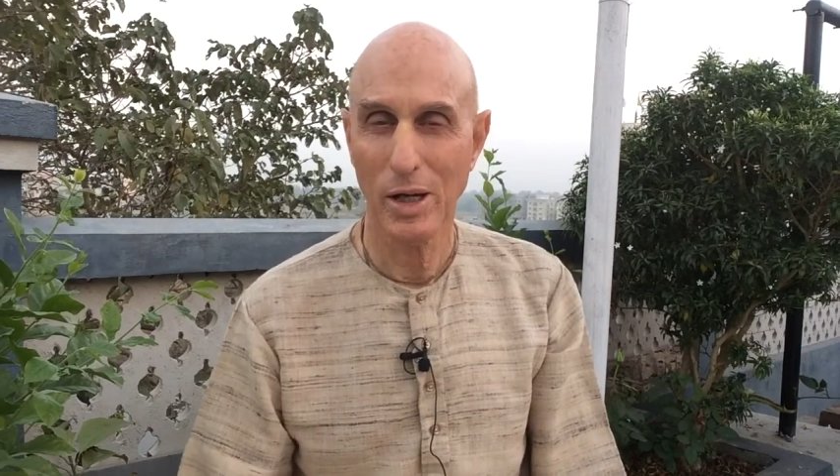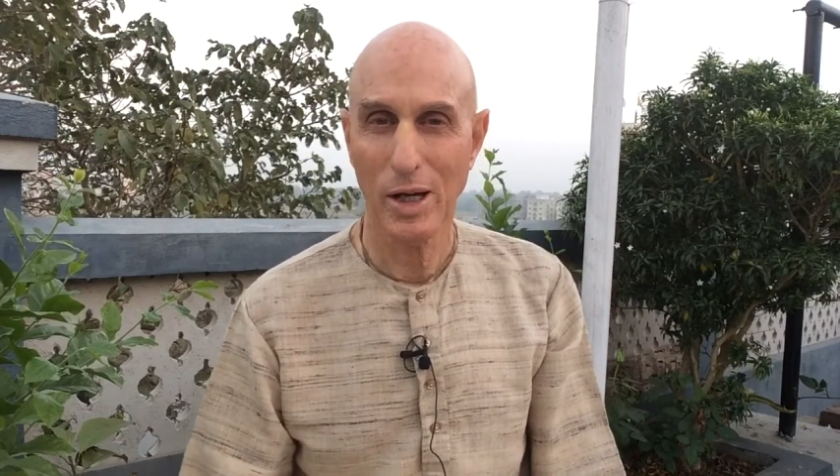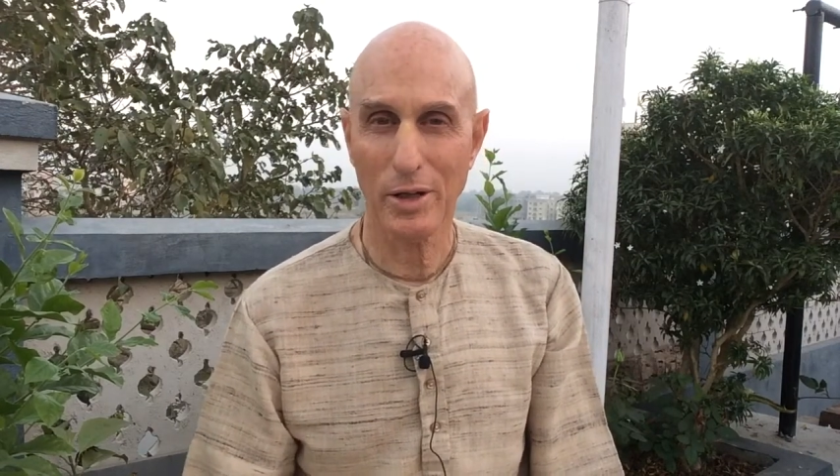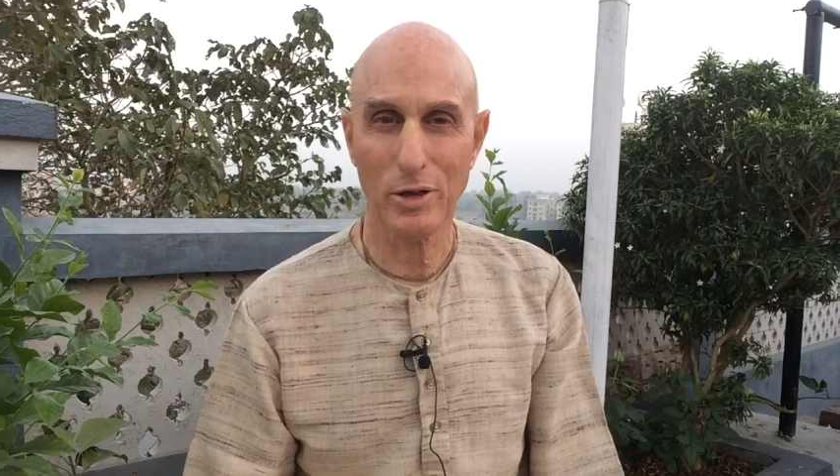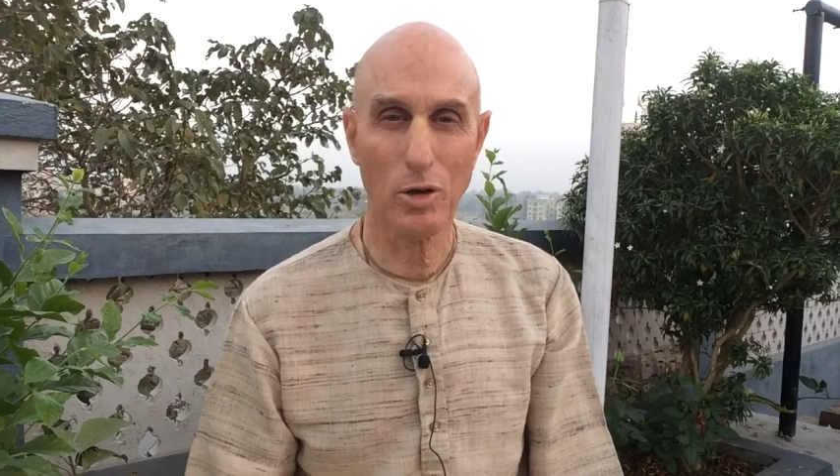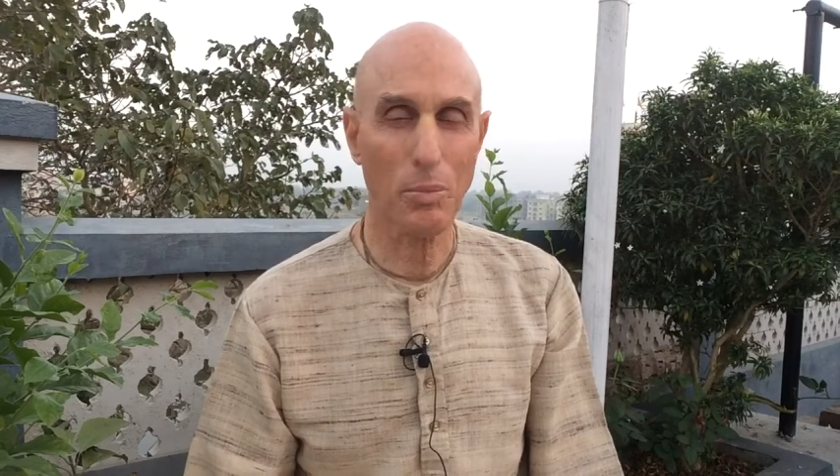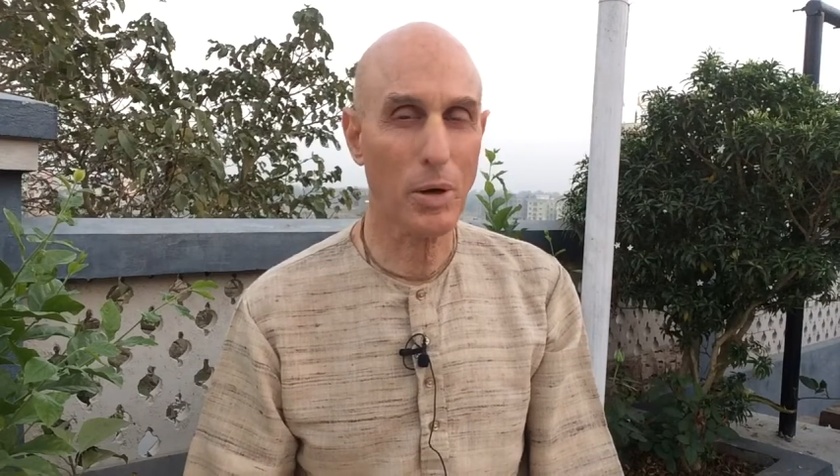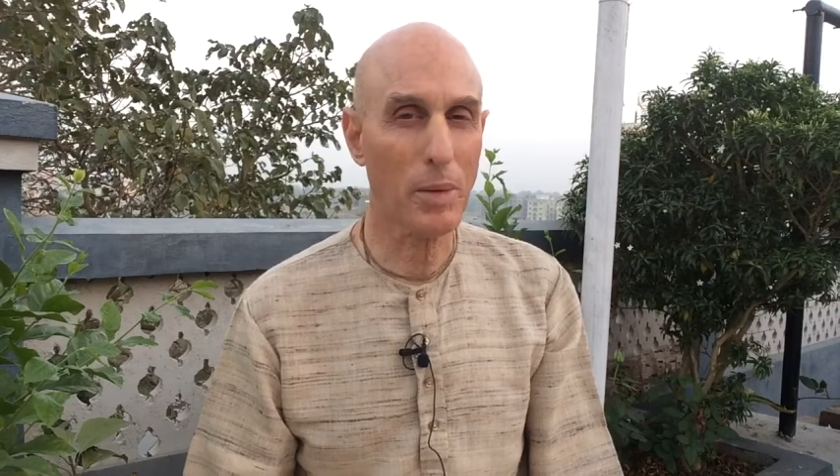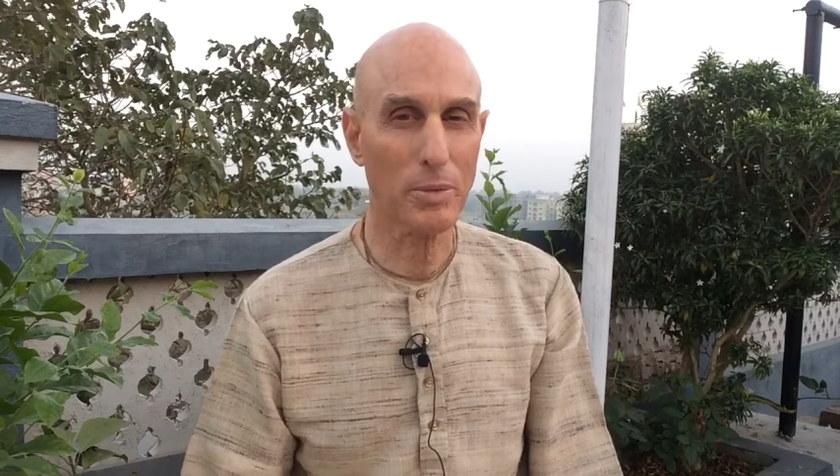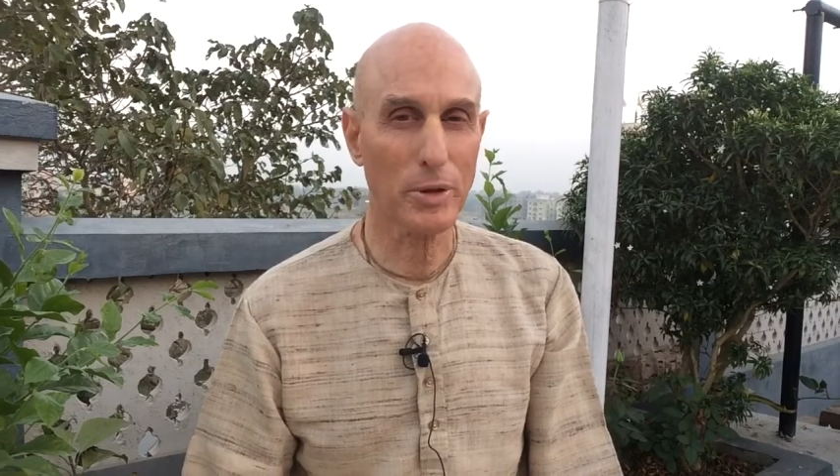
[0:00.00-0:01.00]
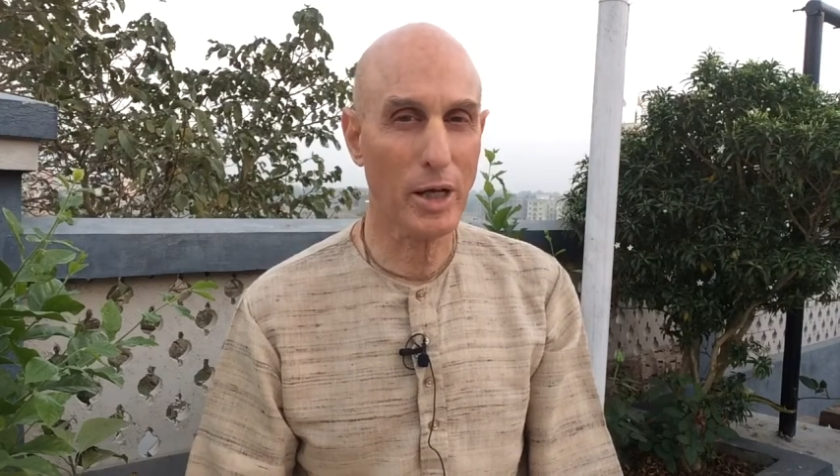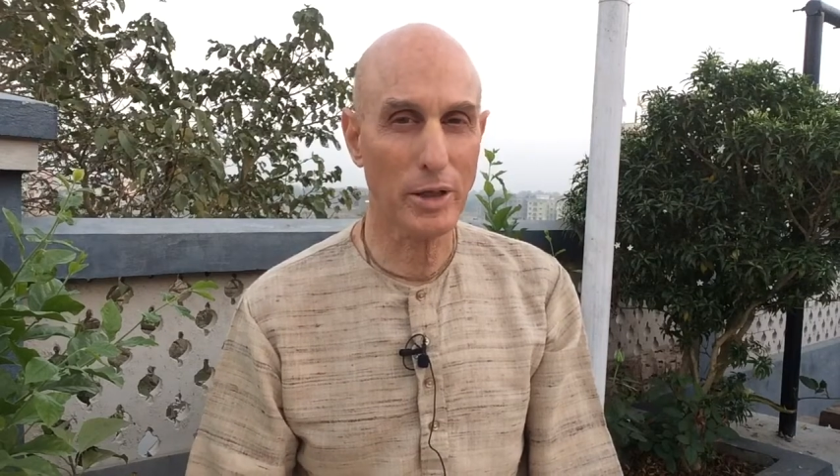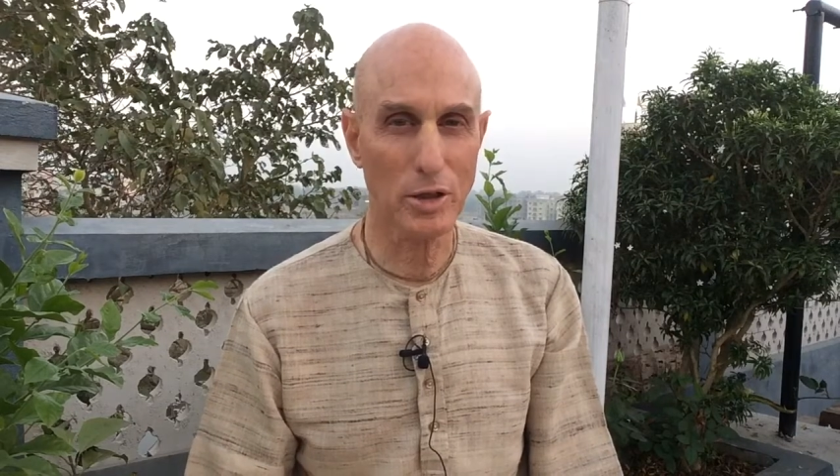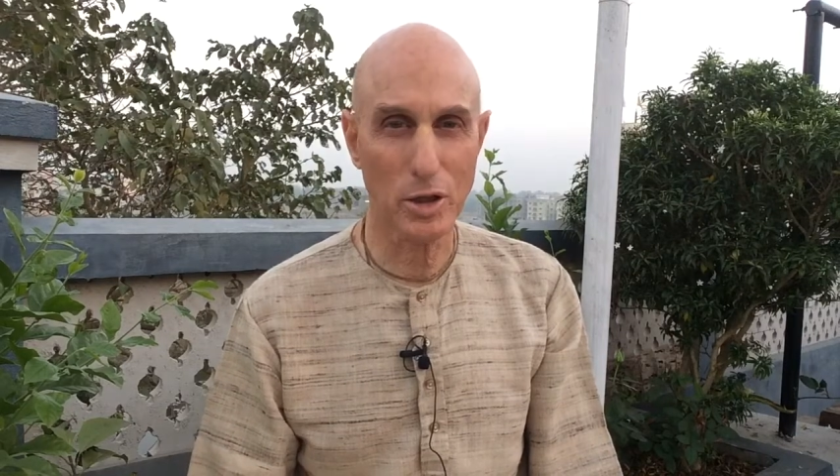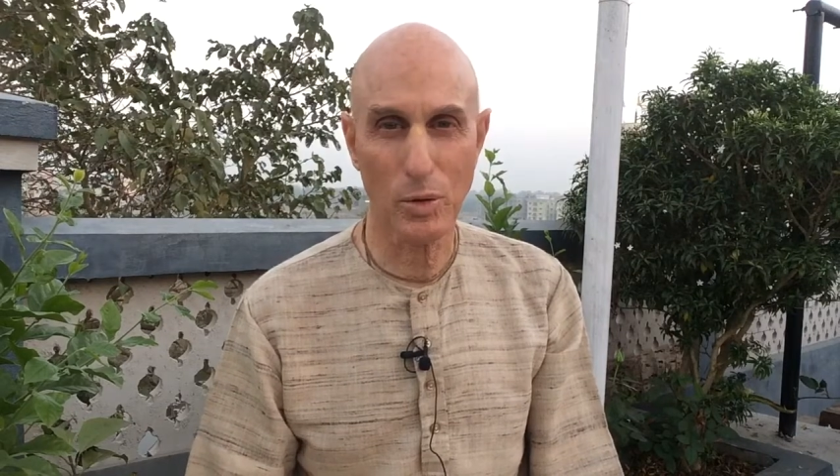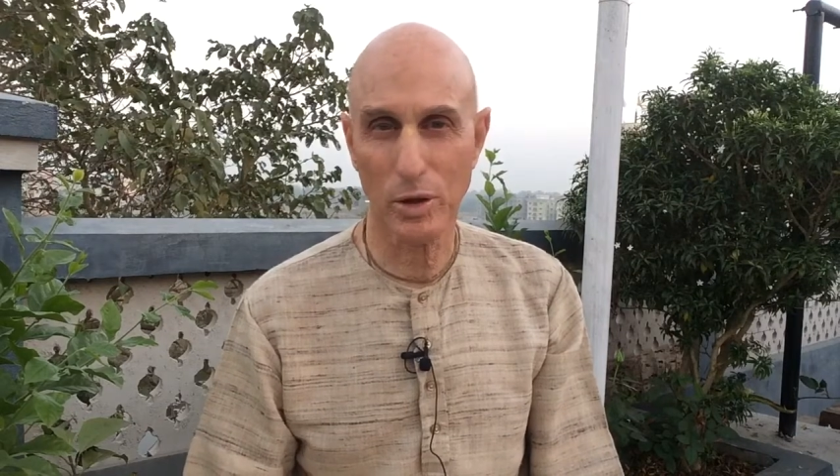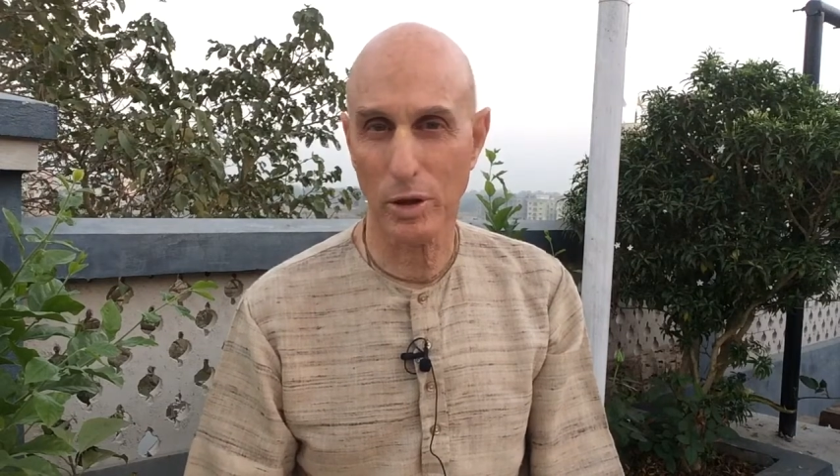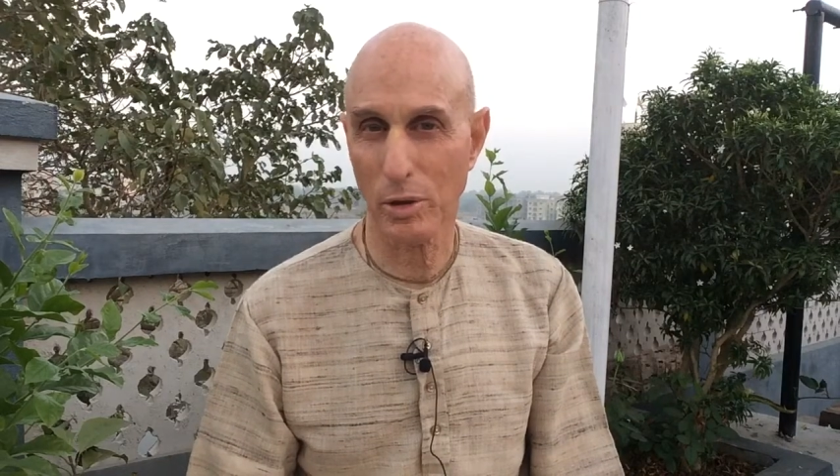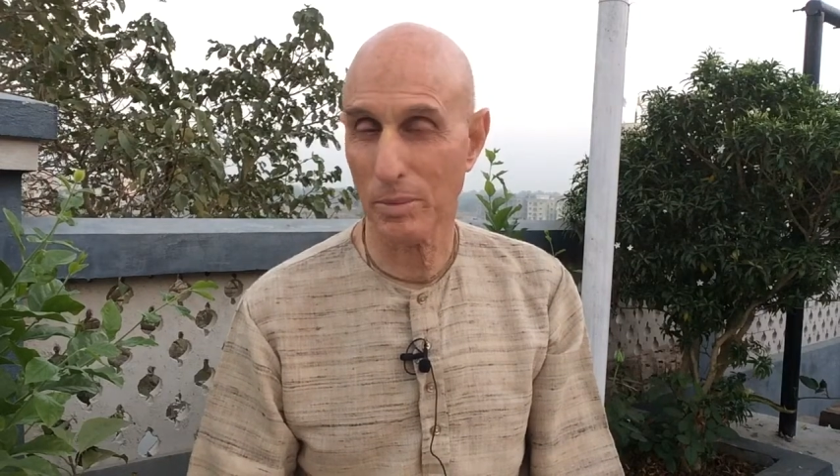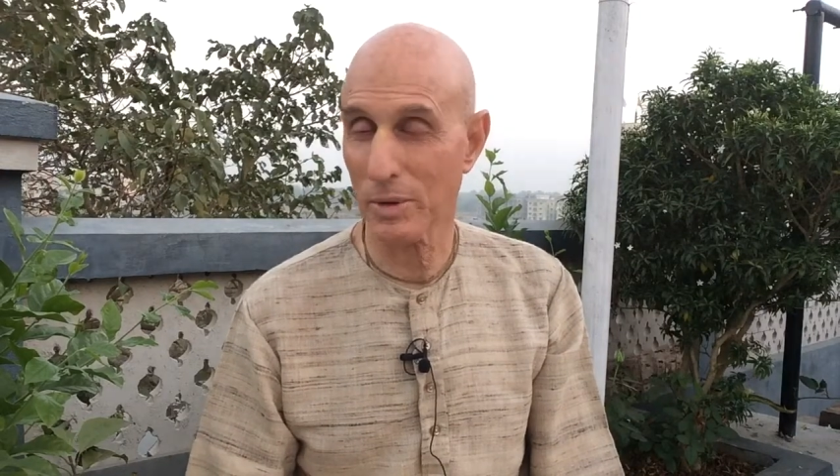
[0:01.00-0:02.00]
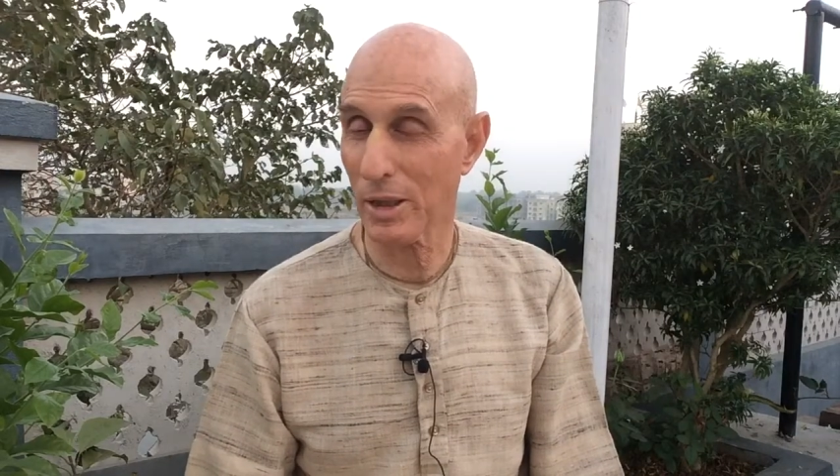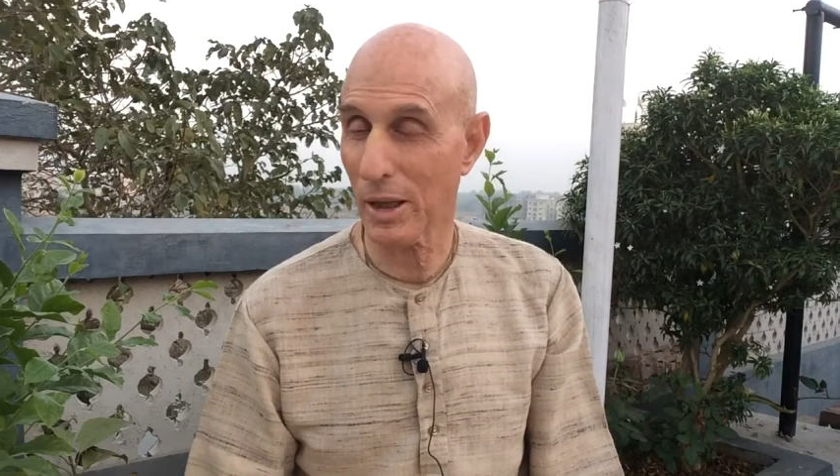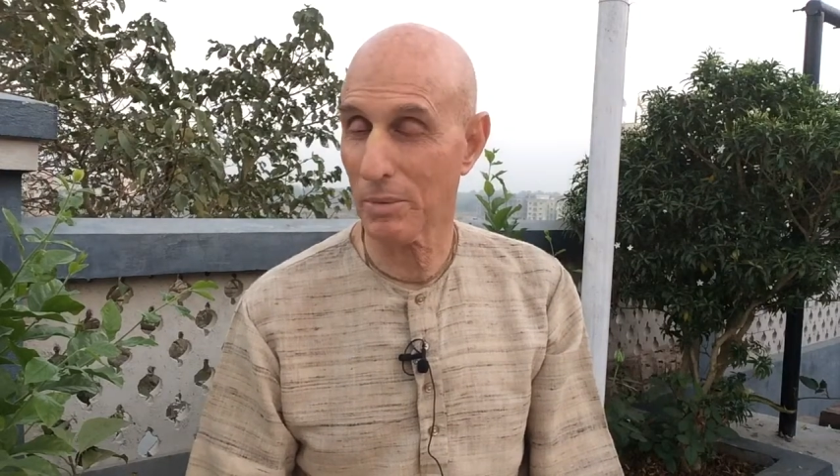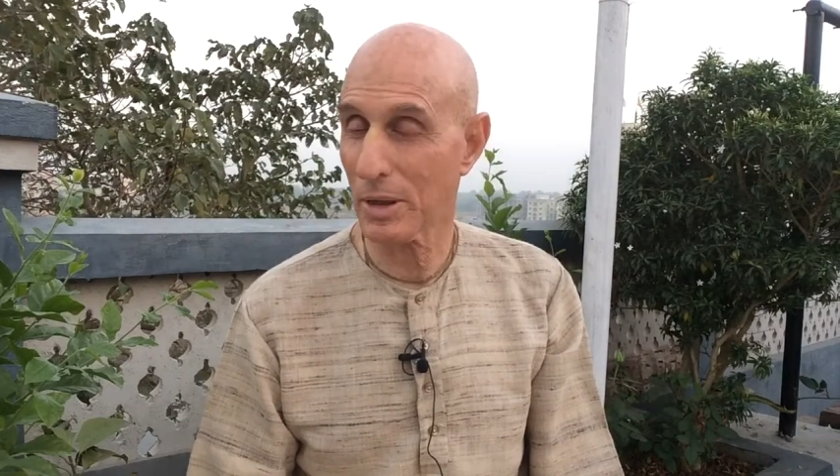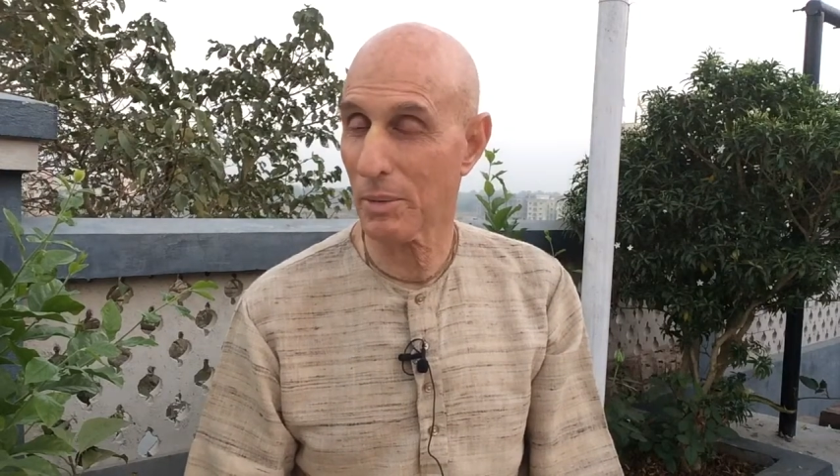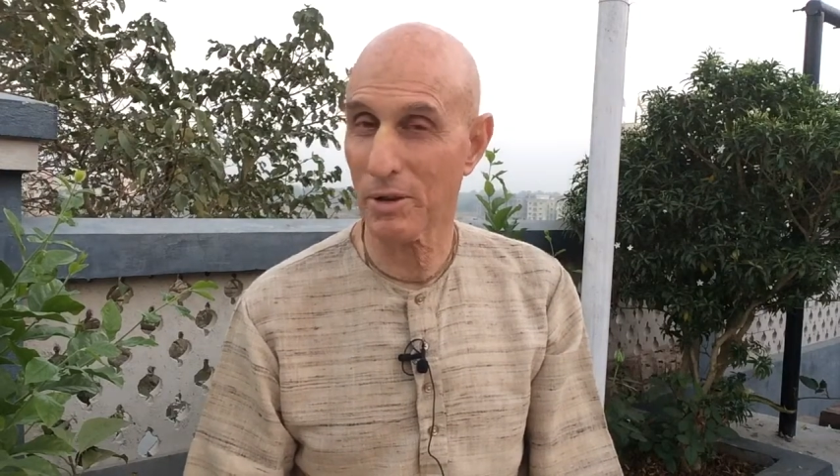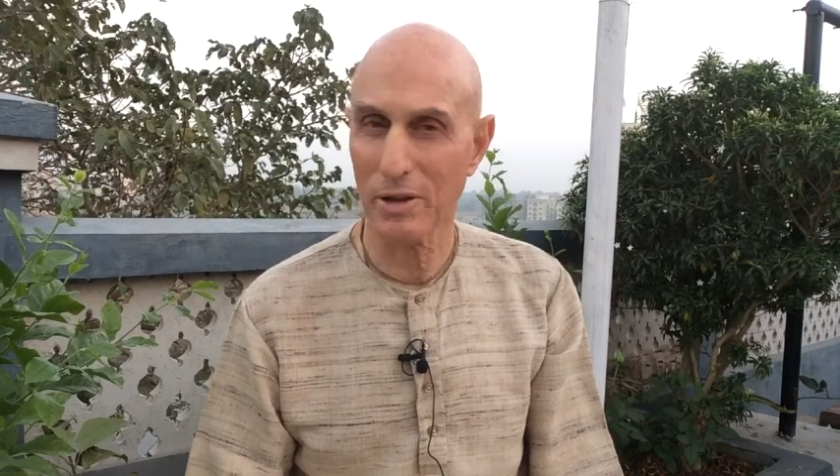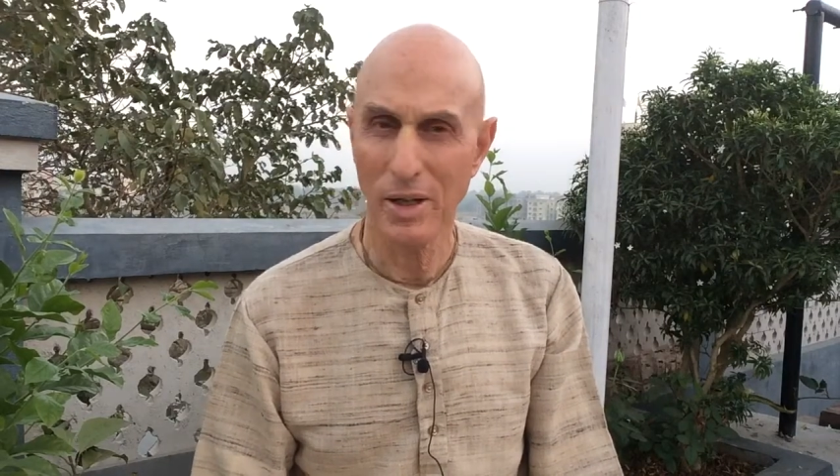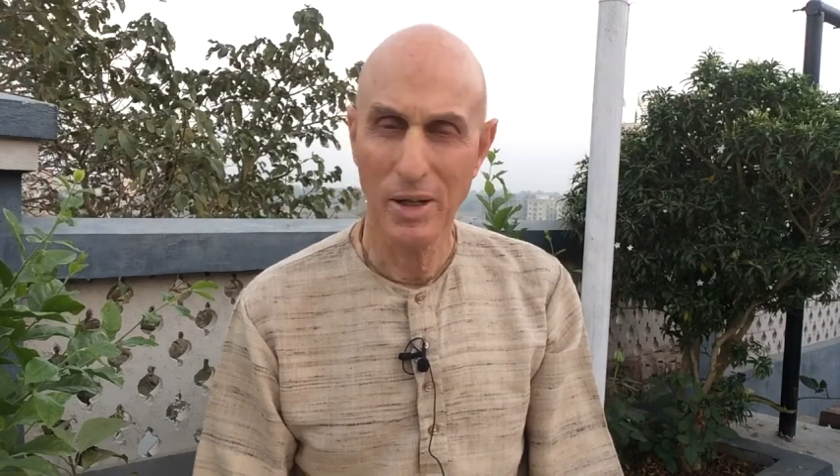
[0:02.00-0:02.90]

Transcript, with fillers: I don't know properly how to deal with it, or I'm, get, I'm becoming